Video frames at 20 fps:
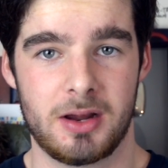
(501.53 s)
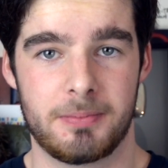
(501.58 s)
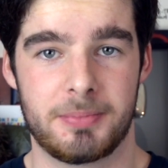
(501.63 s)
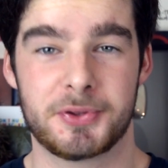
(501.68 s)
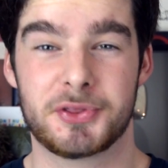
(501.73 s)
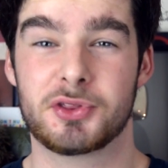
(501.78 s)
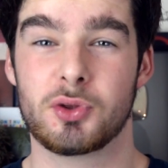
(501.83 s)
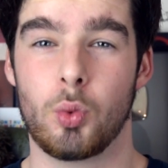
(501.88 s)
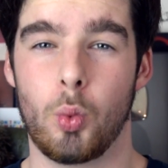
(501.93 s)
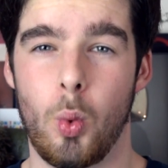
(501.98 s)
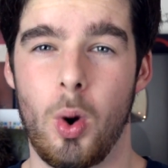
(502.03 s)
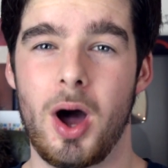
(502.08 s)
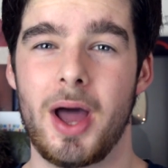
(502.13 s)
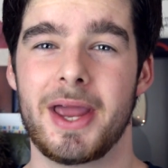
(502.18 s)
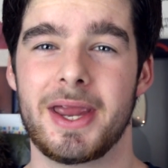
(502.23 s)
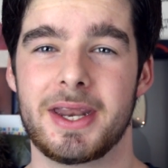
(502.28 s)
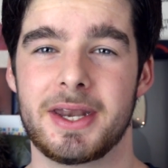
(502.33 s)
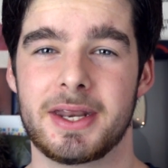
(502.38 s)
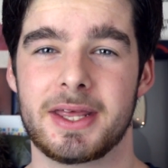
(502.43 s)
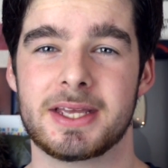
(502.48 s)
But the
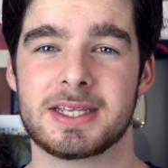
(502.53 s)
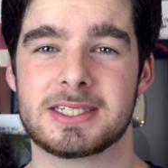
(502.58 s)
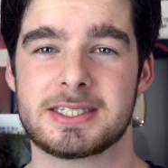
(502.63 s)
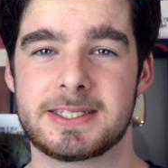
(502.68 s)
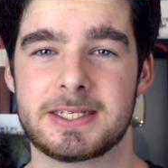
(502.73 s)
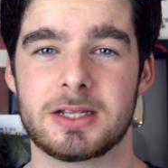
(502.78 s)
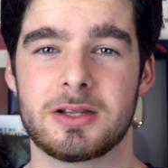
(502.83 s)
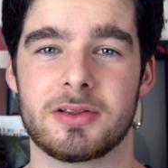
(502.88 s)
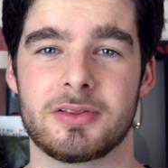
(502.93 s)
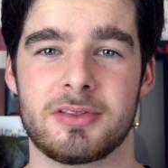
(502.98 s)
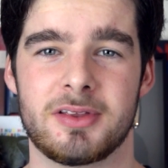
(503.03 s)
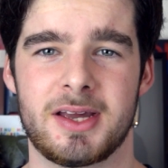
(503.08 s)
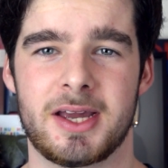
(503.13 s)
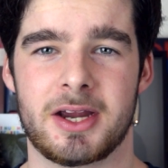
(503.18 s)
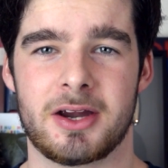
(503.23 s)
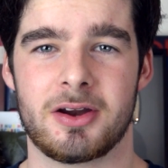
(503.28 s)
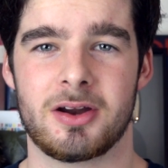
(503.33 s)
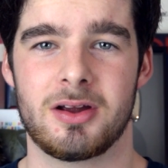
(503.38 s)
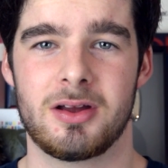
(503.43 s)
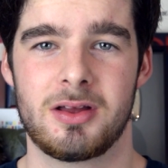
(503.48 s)
wine is still
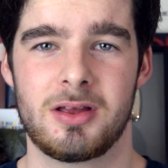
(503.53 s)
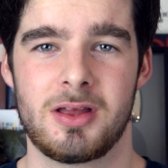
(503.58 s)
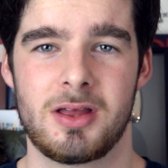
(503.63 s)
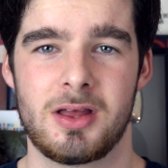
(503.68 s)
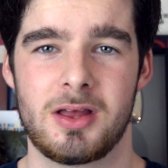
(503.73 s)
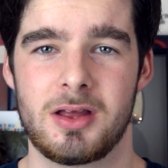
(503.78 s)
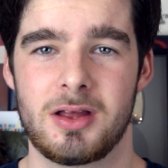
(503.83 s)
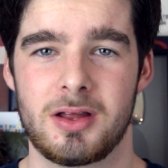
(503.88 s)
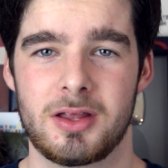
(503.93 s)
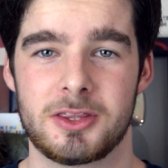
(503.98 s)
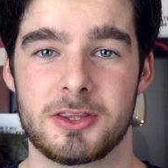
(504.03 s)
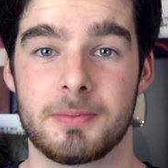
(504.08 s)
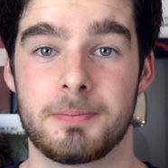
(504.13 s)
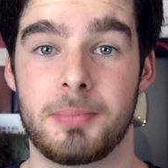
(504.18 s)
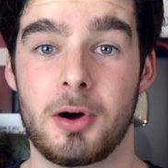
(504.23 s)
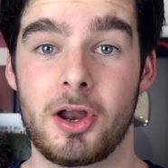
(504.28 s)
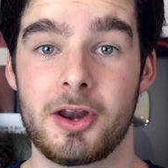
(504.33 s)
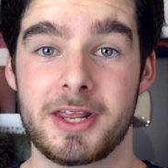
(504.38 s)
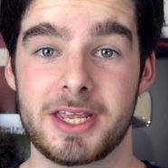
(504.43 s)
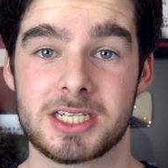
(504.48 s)
there. The
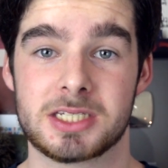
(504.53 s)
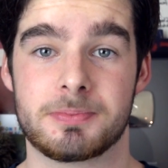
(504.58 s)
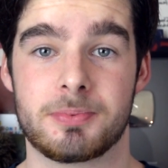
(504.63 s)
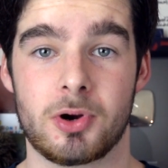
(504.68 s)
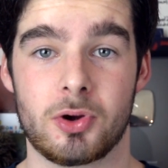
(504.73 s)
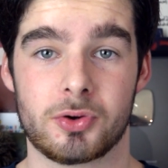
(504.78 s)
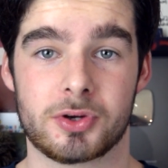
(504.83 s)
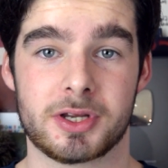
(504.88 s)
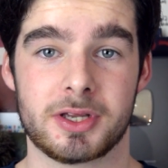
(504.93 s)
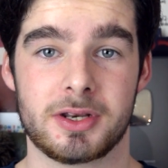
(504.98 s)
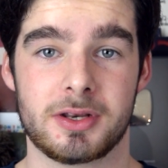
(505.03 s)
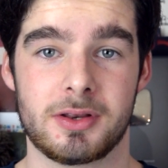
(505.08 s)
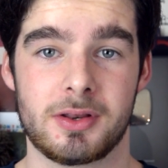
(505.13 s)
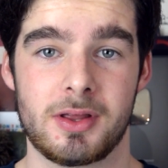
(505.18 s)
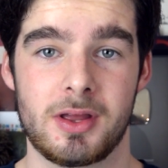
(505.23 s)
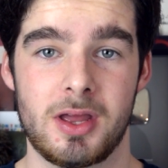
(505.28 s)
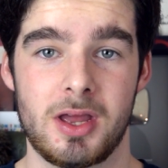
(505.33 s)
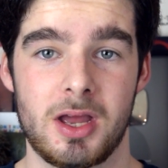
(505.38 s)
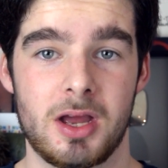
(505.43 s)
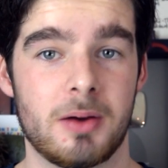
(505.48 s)
body is broken,
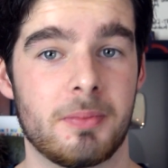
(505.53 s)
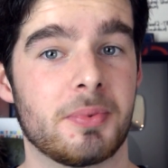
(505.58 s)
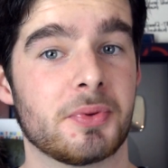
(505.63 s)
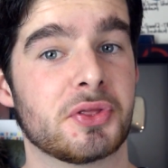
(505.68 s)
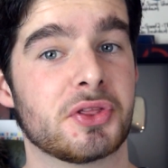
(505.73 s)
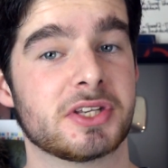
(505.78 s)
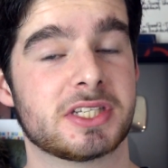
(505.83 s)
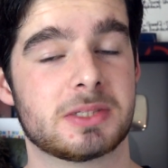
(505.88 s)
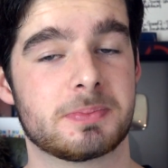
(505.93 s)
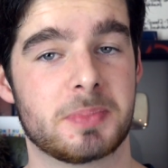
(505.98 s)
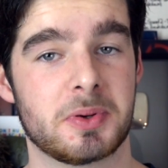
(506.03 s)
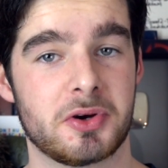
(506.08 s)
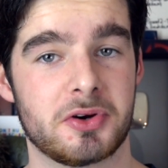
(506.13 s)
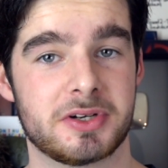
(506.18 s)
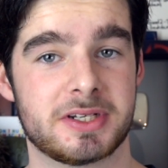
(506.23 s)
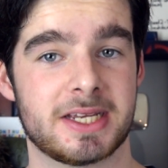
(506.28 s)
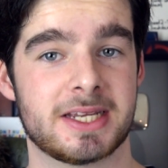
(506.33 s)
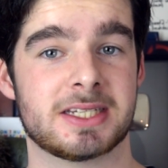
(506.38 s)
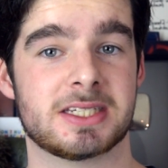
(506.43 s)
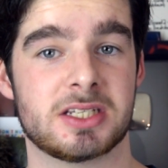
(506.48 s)
but the
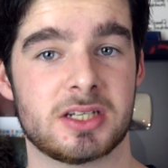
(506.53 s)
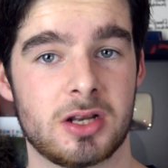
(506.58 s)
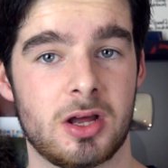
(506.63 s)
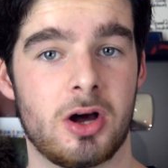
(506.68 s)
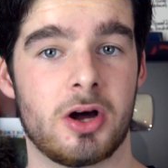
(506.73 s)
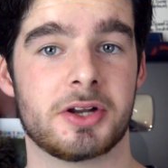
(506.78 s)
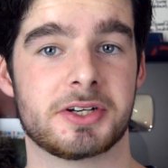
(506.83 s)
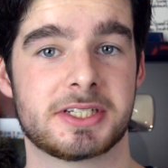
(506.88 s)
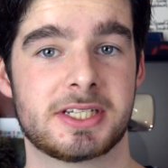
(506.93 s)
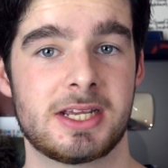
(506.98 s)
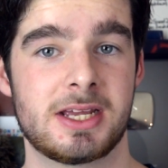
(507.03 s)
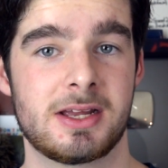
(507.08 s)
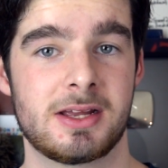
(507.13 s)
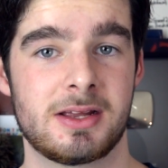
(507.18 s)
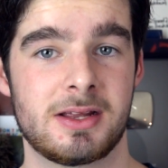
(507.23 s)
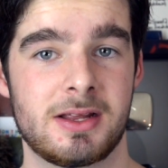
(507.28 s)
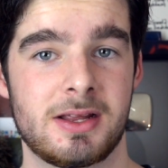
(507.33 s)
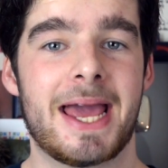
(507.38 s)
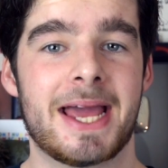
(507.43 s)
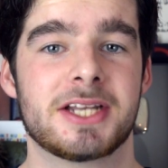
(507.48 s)
spirit is not.
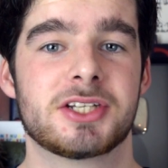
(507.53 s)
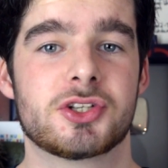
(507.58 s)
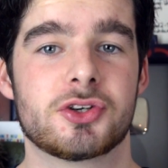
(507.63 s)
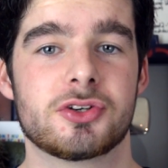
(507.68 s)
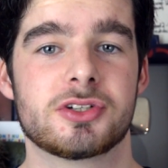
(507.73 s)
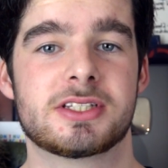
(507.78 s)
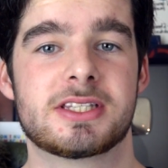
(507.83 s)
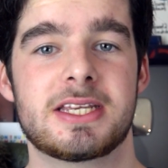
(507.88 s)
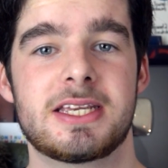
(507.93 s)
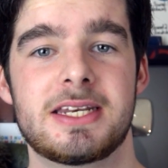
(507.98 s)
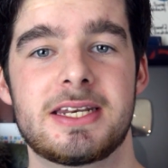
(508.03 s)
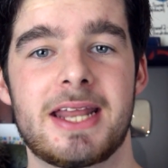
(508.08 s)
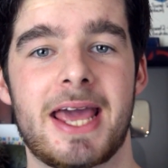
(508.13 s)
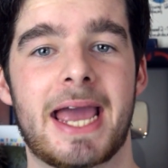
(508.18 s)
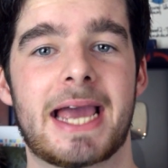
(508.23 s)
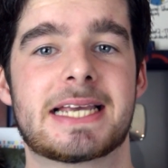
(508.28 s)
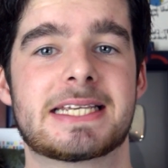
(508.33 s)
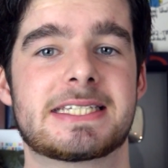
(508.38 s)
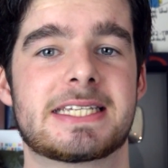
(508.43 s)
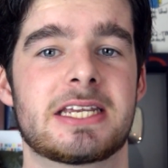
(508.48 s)
Man enters the
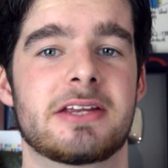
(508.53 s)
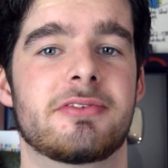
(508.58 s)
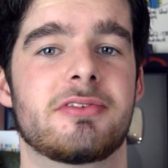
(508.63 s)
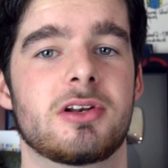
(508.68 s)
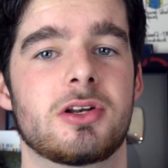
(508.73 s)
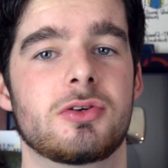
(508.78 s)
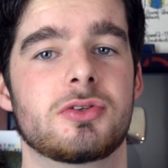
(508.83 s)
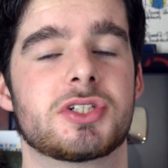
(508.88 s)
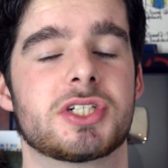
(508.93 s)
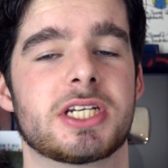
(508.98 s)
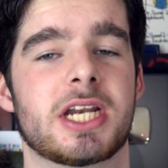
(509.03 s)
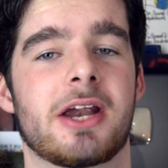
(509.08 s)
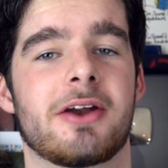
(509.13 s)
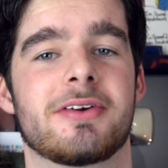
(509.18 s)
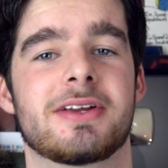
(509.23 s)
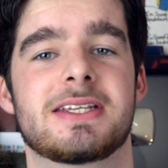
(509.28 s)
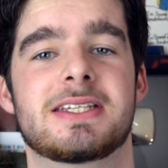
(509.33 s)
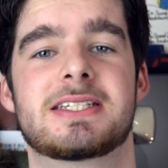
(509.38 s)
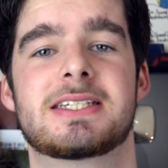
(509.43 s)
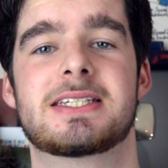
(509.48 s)
next
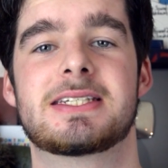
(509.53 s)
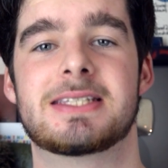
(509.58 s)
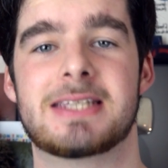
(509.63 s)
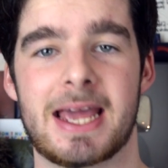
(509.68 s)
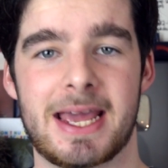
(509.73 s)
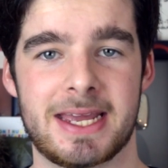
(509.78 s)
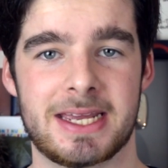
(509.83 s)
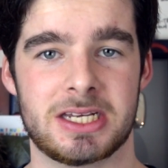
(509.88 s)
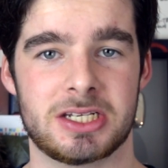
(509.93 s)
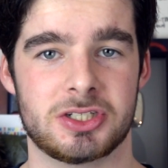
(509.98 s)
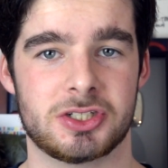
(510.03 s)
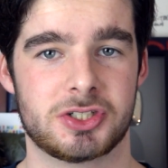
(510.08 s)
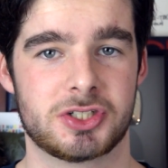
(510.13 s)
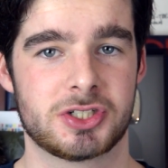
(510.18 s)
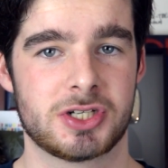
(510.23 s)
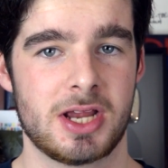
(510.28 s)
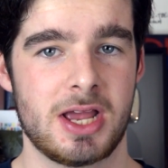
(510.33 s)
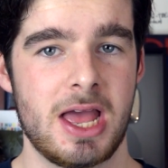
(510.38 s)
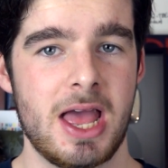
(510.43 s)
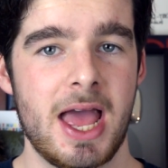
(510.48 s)
evolutionary
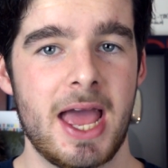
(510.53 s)
stage.